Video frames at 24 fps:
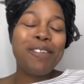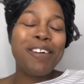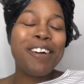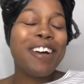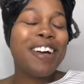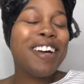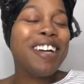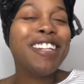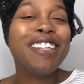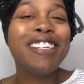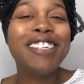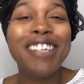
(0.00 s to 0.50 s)
with
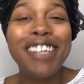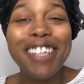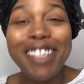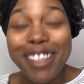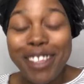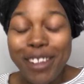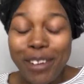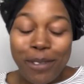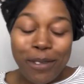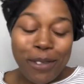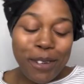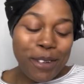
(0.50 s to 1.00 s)

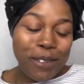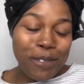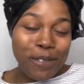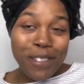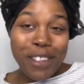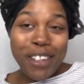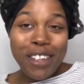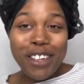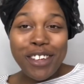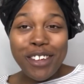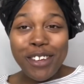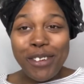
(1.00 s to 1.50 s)
another
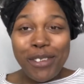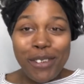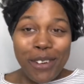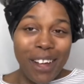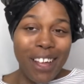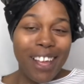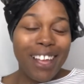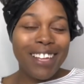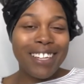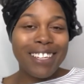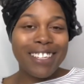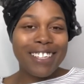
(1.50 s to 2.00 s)
review,
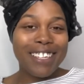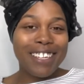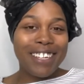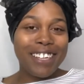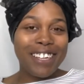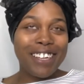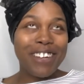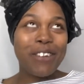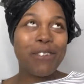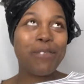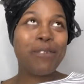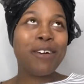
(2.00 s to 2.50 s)

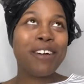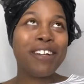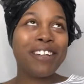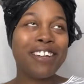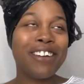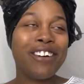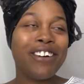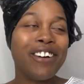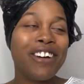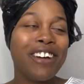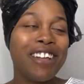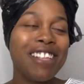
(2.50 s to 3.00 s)
honey, or
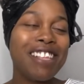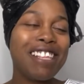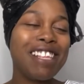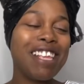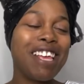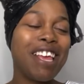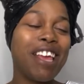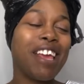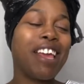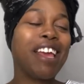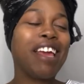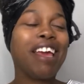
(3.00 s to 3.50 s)
whatnots,
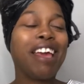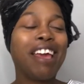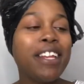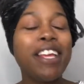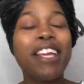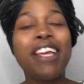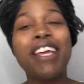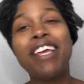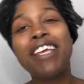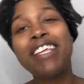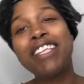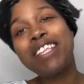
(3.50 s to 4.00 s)
and
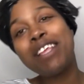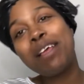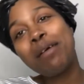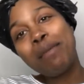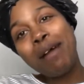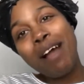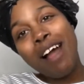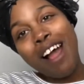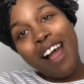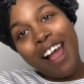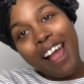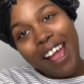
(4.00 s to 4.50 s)
it is
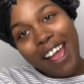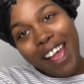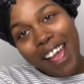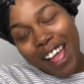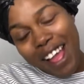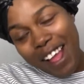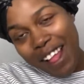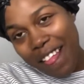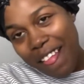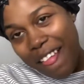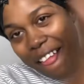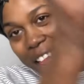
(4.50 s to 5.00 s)
by
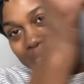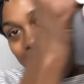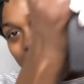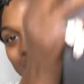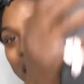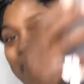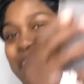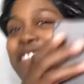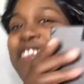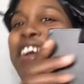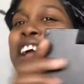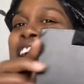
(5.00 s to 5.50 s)

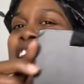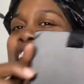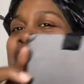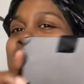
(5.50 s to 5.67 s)
EVA